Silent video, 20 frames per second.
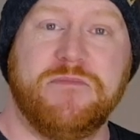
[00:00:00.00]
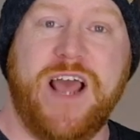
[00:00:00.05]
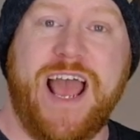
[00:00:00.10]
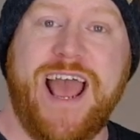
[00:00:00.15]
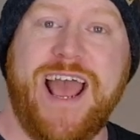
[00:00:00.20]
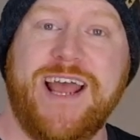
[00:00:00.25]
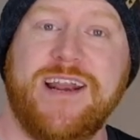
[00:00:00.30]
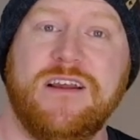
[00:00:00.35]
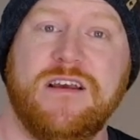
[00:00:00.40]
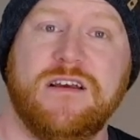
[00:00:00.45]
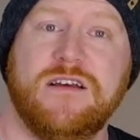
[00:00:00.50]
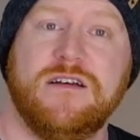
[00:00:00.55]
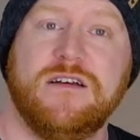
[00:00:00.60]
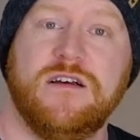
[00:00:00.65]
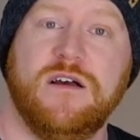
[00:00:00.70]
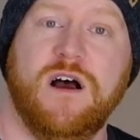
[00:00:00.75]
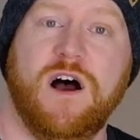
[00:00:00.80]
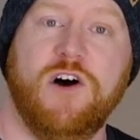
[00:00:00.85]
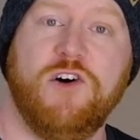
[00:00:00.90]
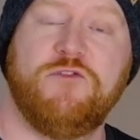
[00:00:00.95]
head
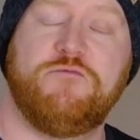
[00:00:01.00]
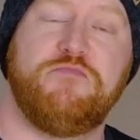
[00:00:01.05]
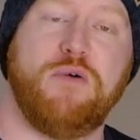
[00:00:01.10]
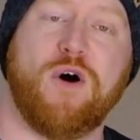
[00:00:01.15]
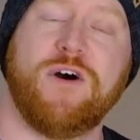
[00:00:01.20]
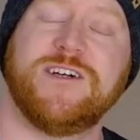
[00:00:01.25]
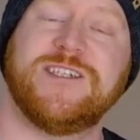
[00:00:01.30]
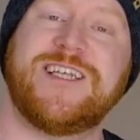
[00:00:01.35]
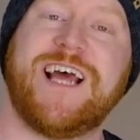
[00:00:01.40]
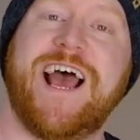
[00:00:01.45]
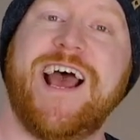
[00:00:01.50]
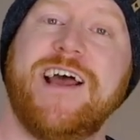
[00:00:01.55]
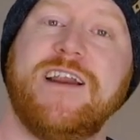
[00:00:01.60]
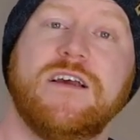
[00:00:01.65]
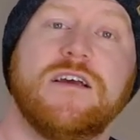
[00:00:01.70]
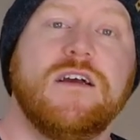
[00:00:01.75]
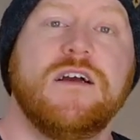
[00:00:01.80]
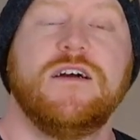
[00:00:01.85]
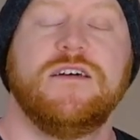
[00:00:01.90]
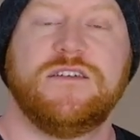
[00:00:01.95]
of Boar's
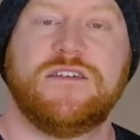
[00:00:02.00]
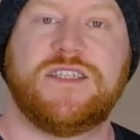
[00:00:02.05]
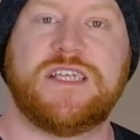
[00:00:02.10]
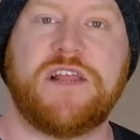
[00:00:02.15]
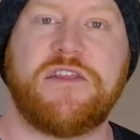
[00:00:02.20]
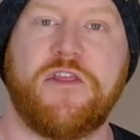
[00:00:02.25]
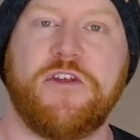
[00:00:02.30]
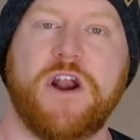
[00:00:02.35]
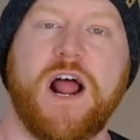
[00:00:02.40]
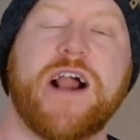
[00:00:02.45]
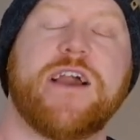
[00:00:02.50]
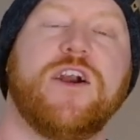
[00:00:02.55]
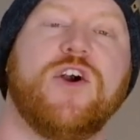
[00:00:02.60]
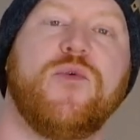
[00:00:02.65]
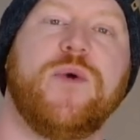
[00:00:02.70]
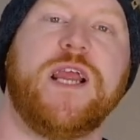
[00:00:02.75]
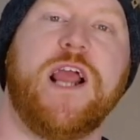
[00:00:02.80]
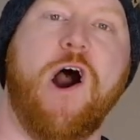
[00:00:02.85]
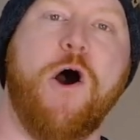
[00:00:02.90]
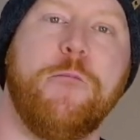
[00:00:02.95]
Head said that they're not going to
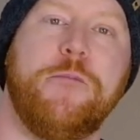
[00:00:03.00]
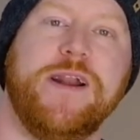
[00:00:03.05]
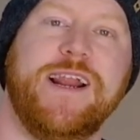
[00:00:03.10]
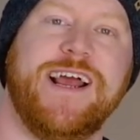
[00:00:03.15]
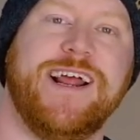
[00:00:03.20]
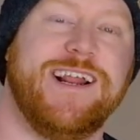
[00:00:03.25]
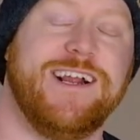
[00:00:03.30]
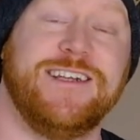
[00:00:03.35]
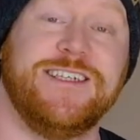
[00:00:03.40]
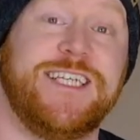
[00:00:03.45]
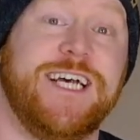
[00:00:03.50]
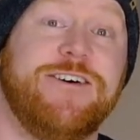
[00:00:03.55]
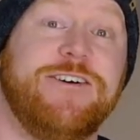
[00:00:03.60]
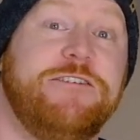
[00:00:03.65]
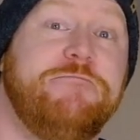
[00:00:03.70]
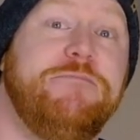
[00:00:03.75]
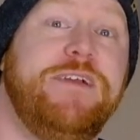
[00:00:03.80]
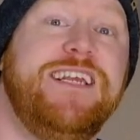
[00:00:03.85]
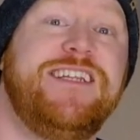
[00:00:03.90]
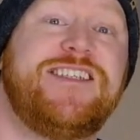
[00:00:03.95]
reopen it until it
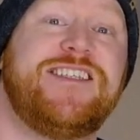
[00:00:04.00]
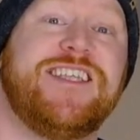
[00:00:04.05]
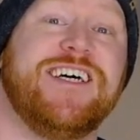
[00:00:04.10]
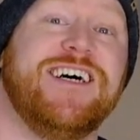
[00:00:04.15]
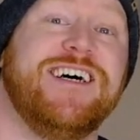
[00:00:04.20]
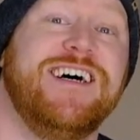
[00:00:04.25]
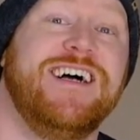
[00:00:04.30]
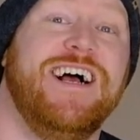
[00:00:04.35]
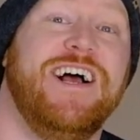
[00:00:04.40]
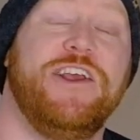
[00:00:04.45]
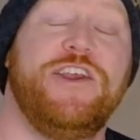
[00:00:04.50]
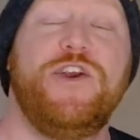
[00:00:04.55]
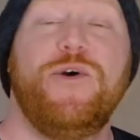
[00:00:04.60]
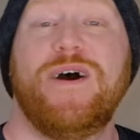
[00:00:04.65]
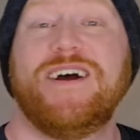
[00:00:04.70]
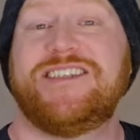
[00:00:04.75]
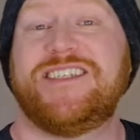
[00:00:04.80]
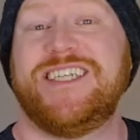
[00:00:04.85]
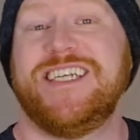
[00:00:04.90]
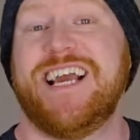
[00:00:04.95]
meets the
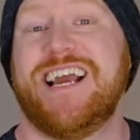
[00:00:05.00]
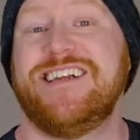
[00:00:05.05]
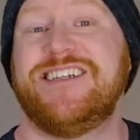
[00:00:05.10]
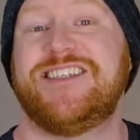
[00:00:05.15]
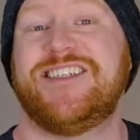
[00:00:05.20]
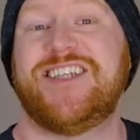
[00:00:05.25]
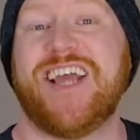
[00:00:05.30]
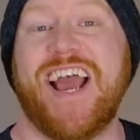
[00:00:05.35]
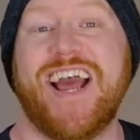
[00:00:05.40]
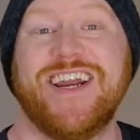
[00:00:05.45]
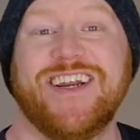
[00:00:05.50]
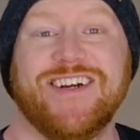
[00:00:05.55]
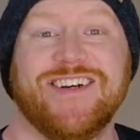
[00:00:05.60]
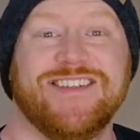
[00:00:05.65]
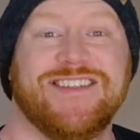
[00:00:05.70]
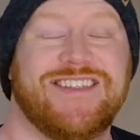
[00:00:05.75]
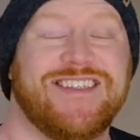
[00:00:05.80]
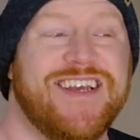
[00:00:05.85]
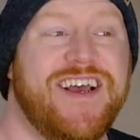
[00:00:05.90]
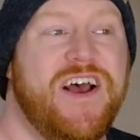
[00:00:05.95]
USDA
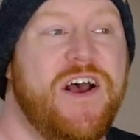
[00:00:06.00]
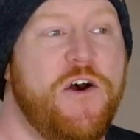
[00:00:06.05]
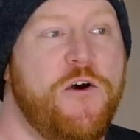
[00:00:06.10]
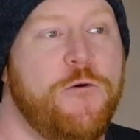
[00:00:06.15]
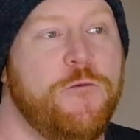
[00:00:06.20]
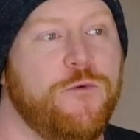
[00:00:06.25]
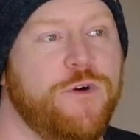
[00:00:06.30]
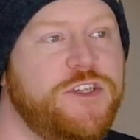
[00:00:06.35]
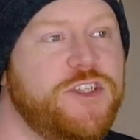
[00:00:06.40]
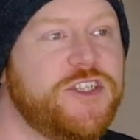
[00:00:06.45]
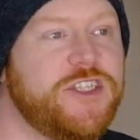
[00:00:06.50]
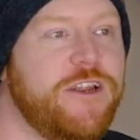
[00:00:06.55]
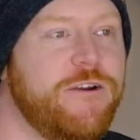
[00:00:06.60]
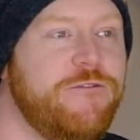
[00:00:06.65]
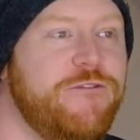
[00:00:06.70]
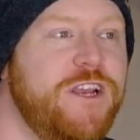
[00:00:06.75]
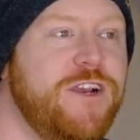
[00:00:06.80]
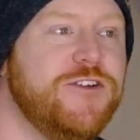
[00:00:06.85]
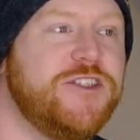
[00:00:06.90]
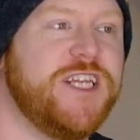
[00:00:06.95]
standards, which is
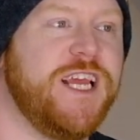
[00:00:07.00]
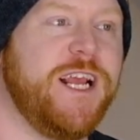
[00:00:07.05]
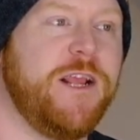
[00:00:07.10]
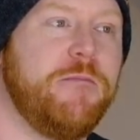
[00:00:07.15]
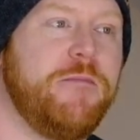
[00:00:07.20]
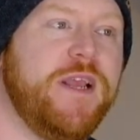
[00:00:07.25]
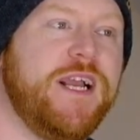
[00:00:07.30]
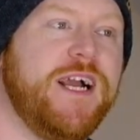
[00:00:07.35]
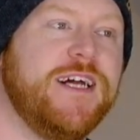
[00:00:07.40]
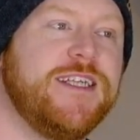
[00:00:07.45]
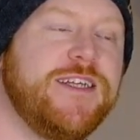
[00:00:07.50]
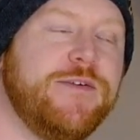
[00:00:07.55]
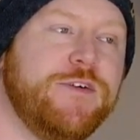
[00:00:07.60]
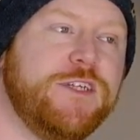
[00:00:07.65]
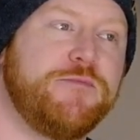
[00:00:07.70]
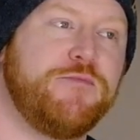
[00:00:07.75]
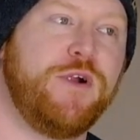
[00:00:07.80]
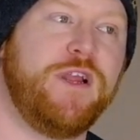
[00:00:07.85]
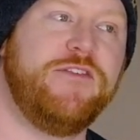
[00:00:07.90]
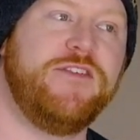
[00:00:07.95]
confusing because it was
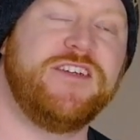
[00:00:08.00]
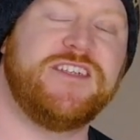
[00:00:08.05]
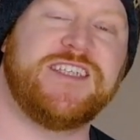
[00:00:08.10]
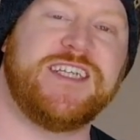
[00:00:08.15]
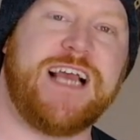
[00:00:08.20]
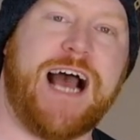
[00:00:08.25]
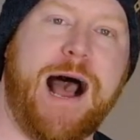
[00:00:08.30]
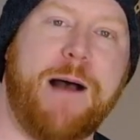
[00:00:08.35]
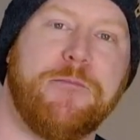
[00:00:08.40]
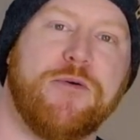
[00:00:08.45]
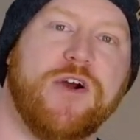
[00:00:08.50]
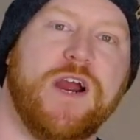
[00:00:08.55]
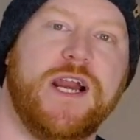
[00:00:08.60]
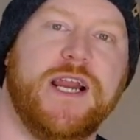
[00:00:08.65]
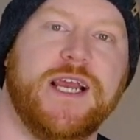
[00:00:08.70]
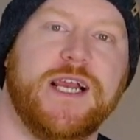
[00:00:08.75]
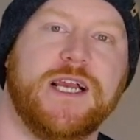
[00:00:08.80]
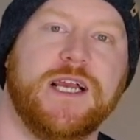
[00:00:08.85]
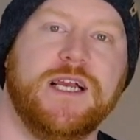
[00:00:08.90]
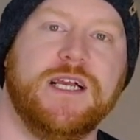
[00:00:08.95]
previously
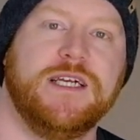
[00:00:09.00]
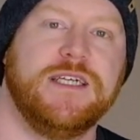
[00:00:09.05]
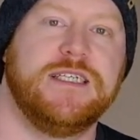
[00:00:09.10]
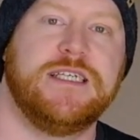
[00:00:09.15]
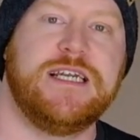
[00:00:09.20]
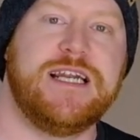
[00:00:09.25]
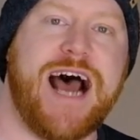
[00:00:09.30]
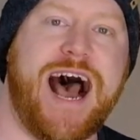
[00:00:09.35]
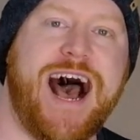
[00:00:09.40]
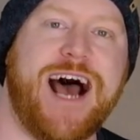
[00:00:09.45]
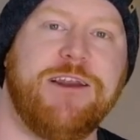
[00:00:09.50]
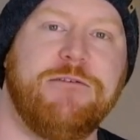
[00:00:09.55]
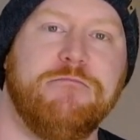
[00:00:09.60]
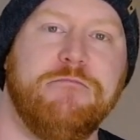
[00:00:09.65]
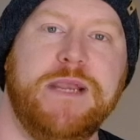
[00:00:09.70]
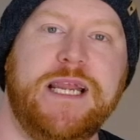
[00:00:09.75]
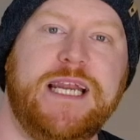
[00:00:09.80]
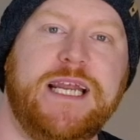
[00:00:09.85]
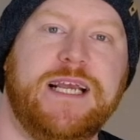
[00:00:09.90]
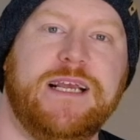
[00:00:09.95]
operating, not
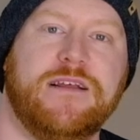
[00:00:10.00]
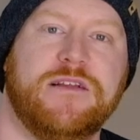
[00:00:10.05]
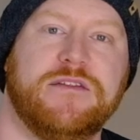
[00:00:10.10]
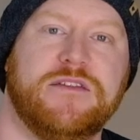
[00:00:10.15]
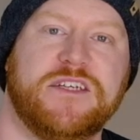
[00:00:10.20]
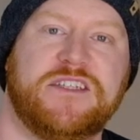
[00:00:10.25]
meeting the